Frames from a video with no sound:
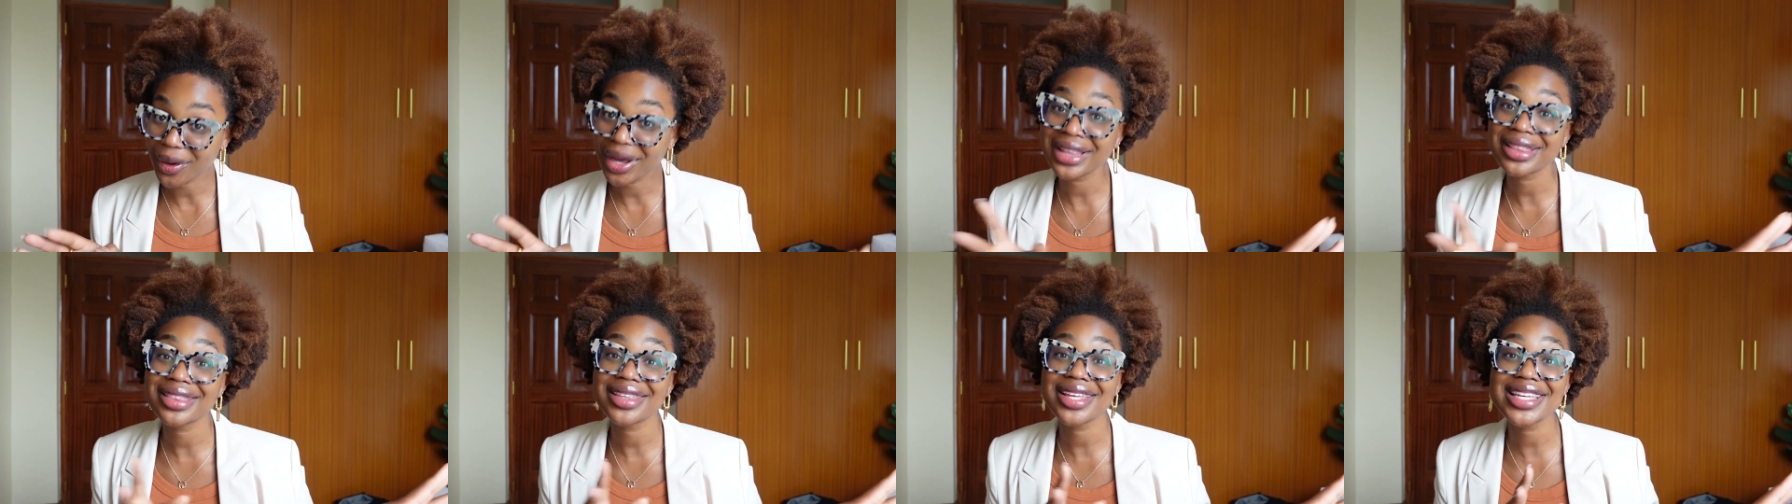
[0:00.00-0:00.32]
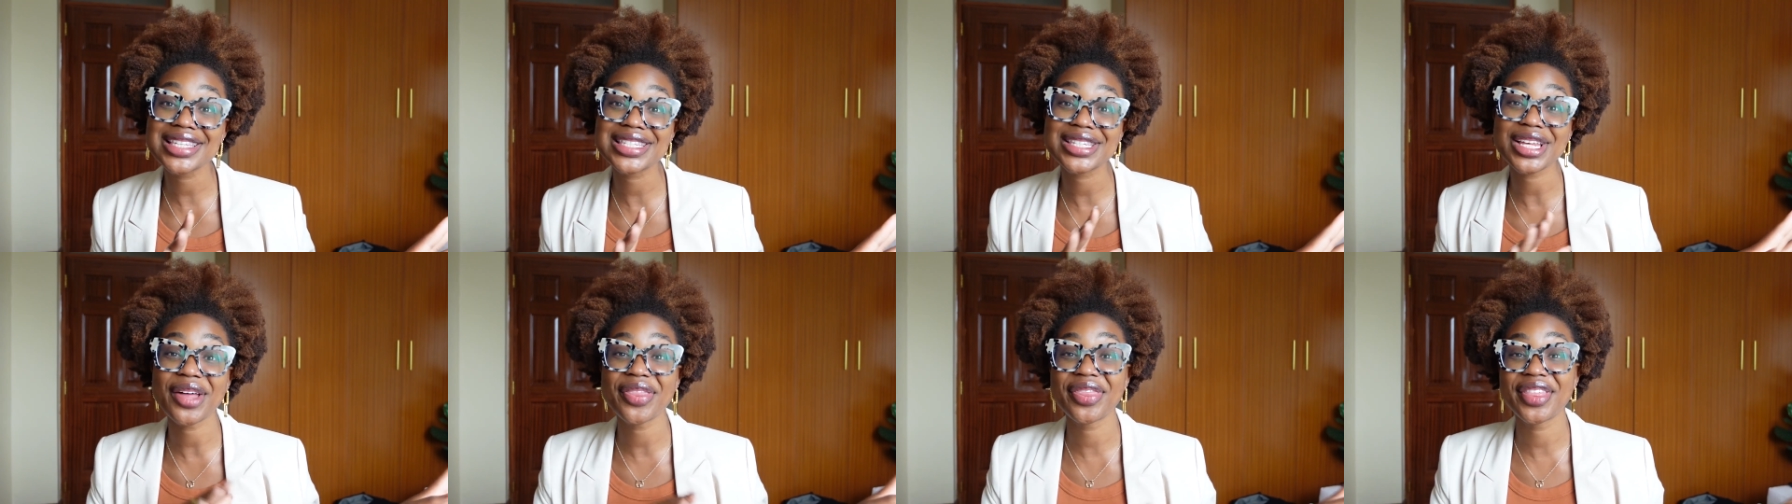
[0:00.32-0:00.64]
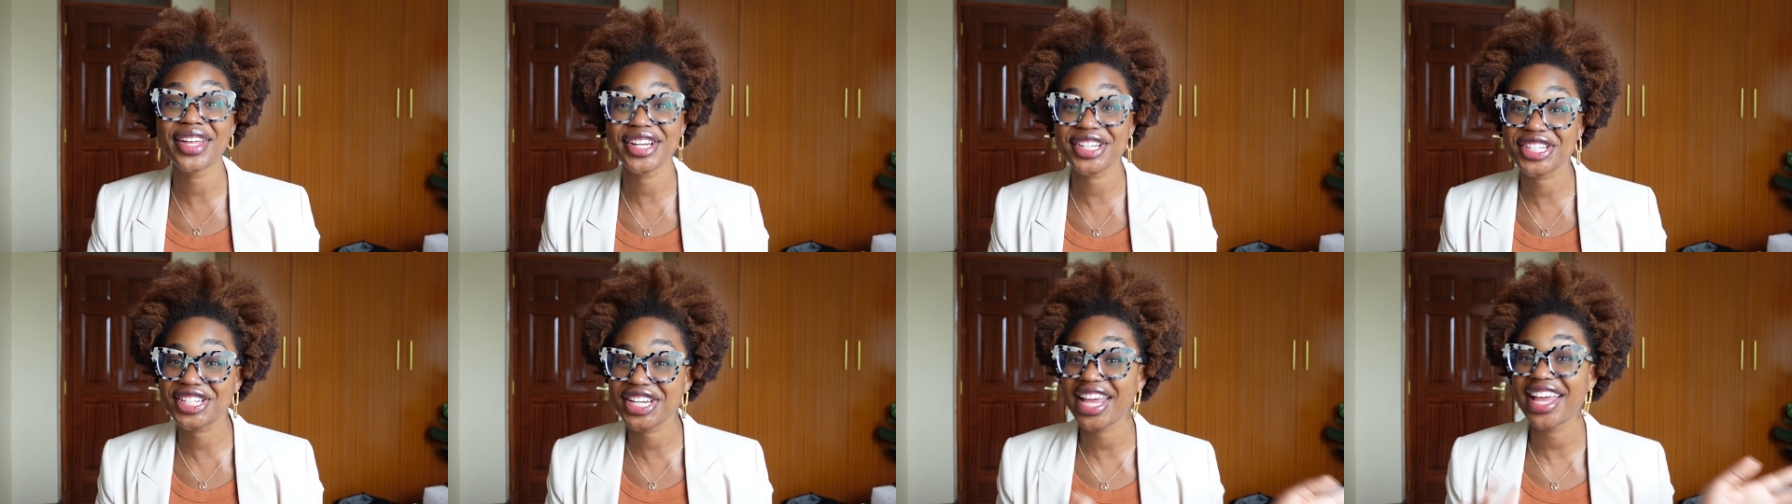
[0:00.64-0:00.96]
at least on
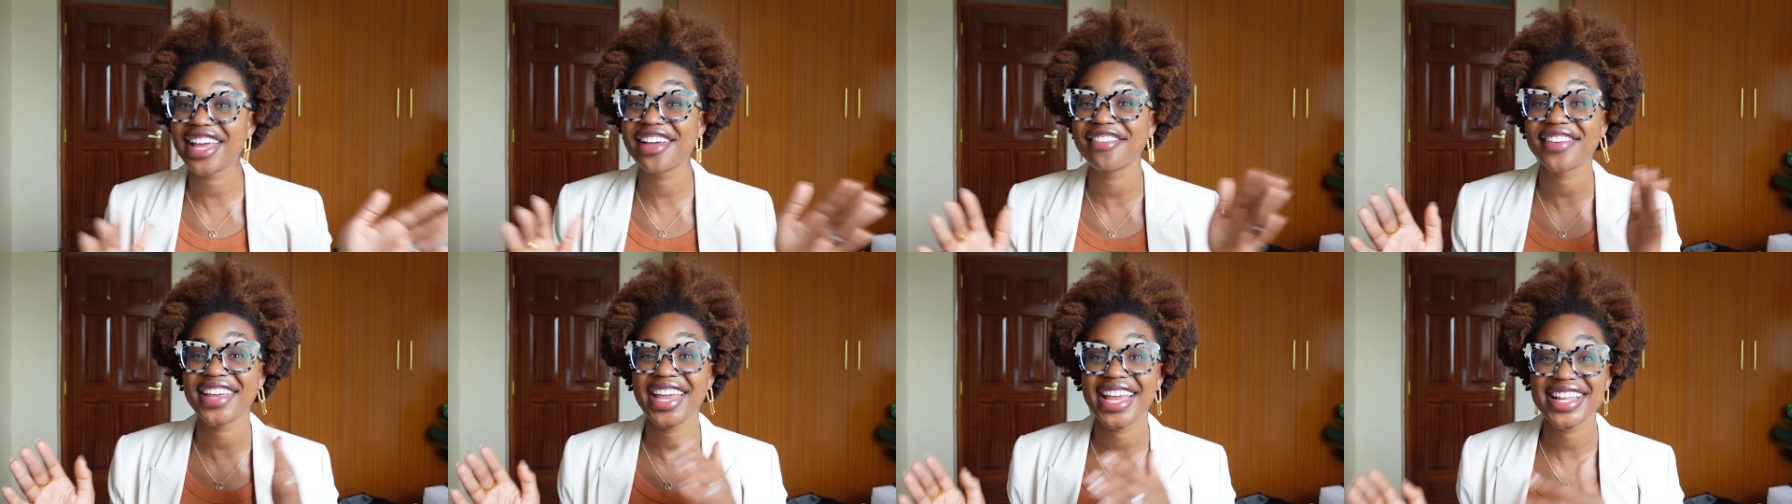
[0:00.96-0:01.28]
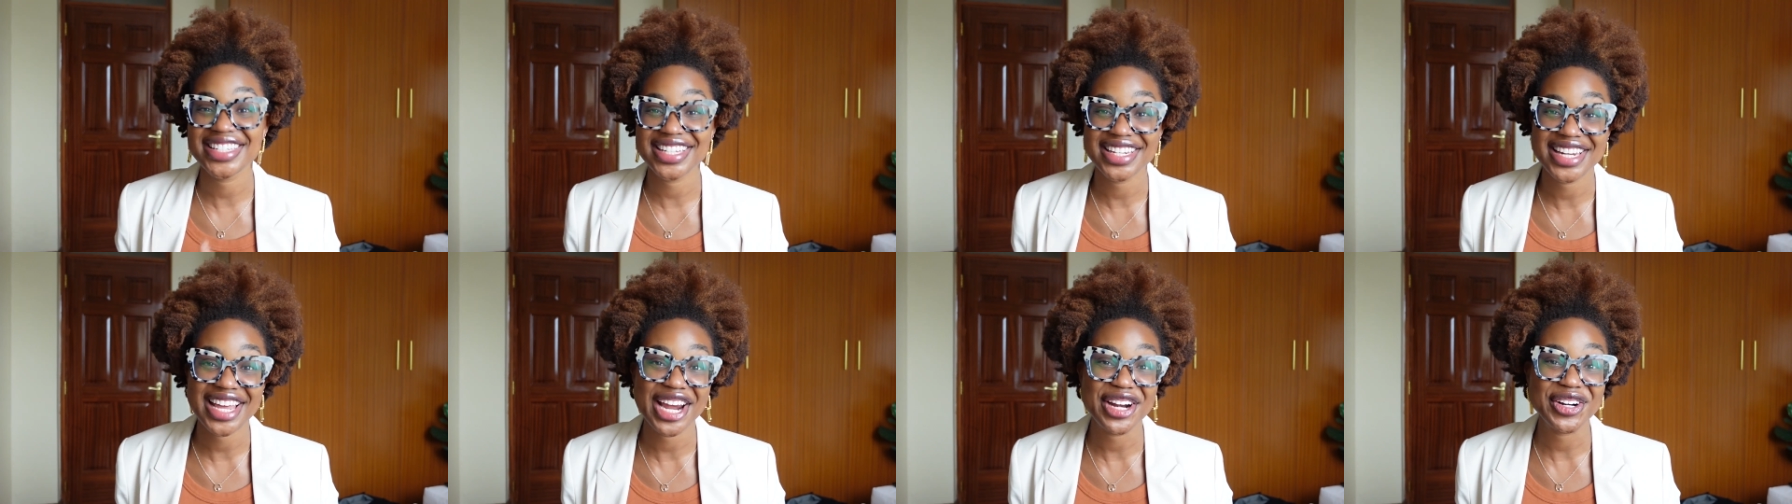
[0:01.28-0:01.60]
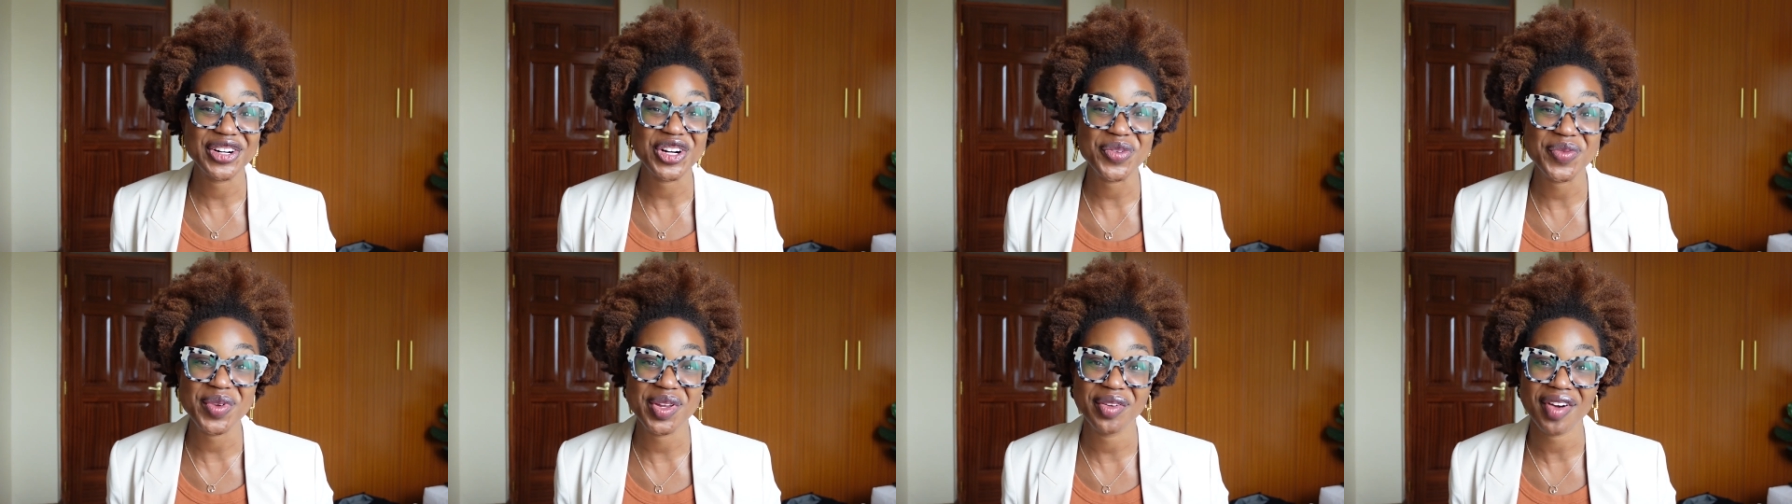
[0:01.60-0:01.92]
the J F K to
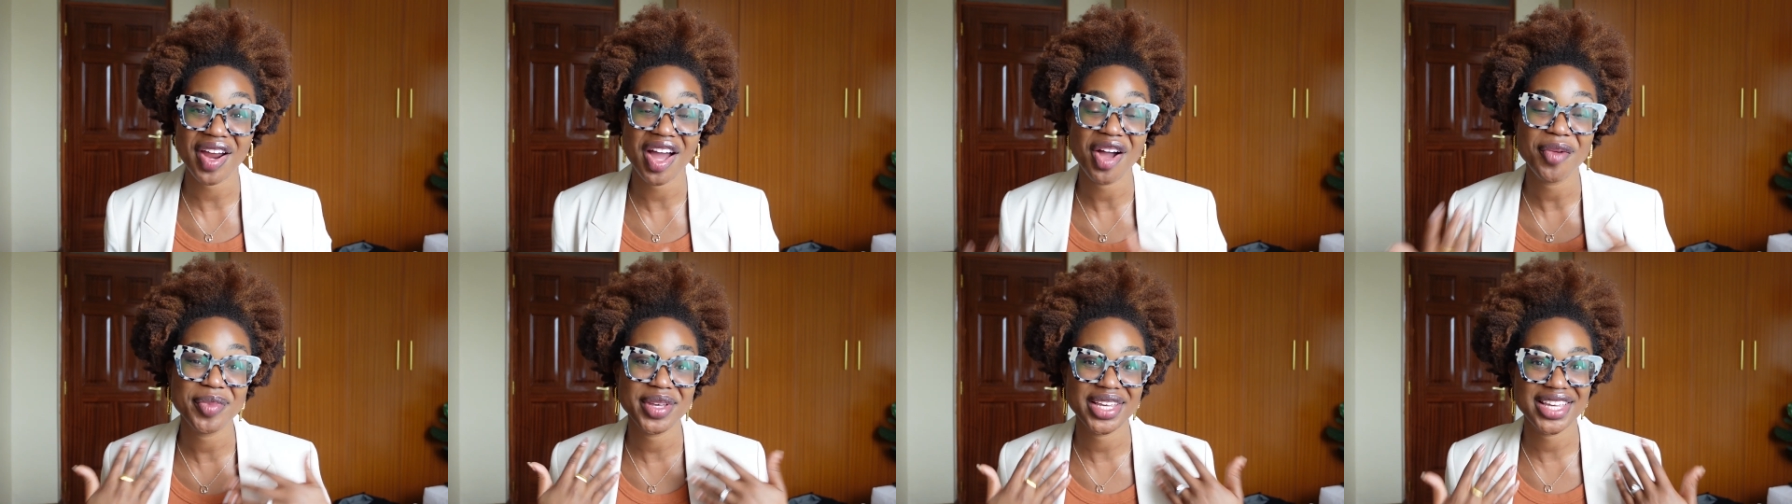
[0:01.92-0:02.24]
Nairobi route,